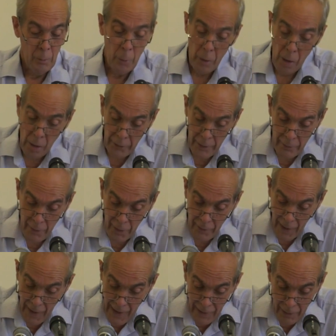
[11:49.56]
Regarding
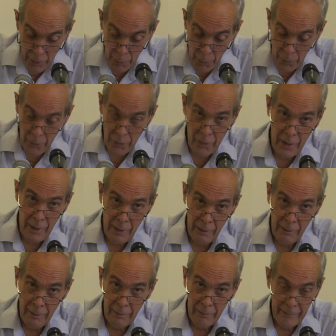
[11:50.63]
their accuracy,
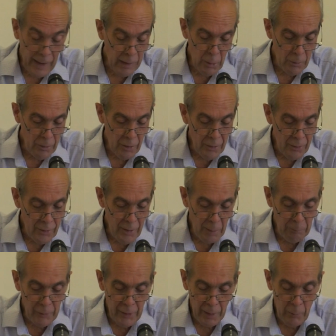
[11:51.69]
doubt has
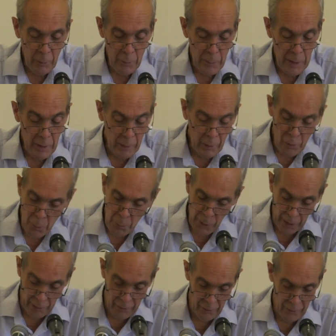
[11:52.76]
sometimes been
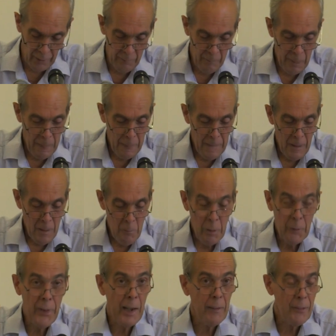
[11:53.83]
expressed.
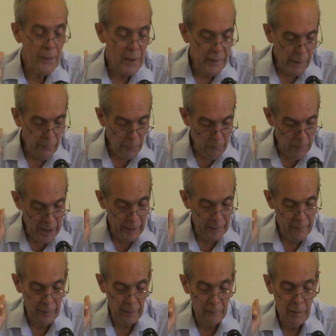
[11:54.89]
But that's another
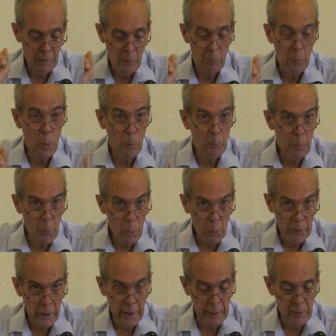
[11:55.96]
matter, more
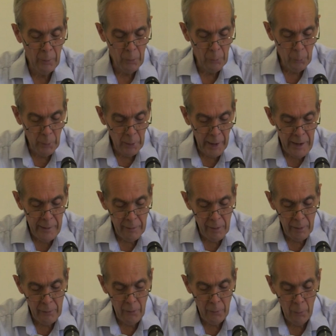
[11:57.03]
broadly
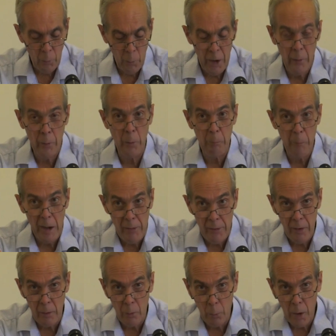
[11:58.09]
related to the way the
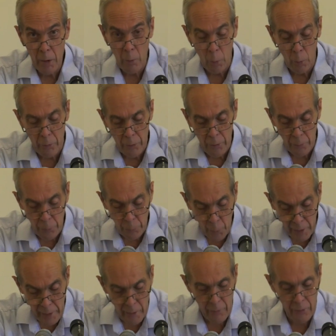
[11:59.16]
basic records of
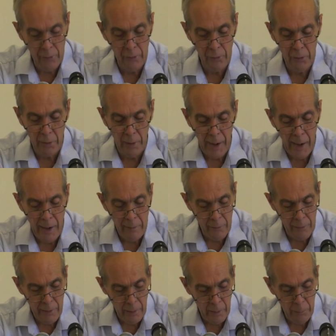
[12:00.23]
rights to
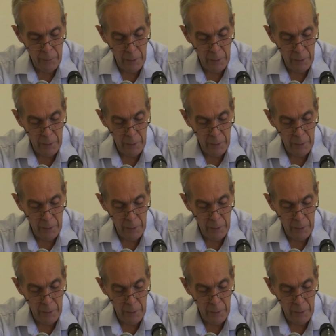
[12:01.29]
land in a